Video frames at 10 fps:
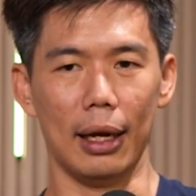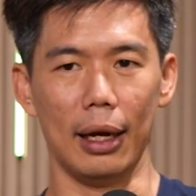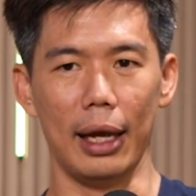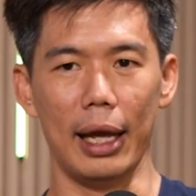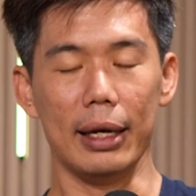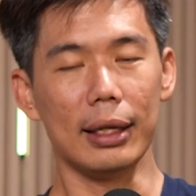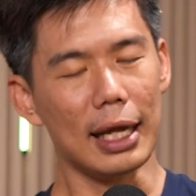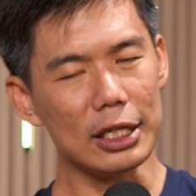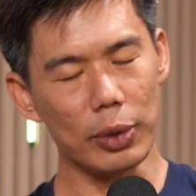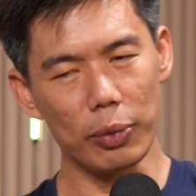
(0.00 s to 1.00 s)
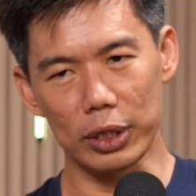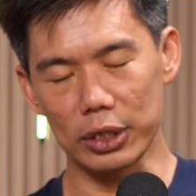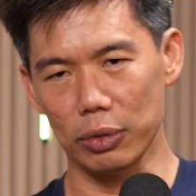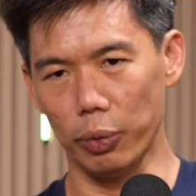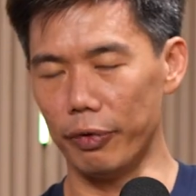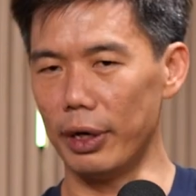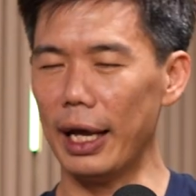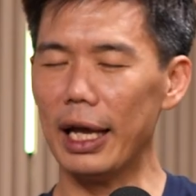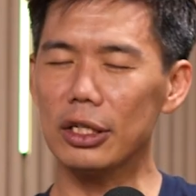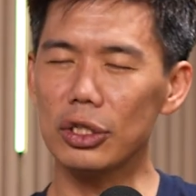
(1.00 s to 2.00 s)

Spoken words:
And the last one was we were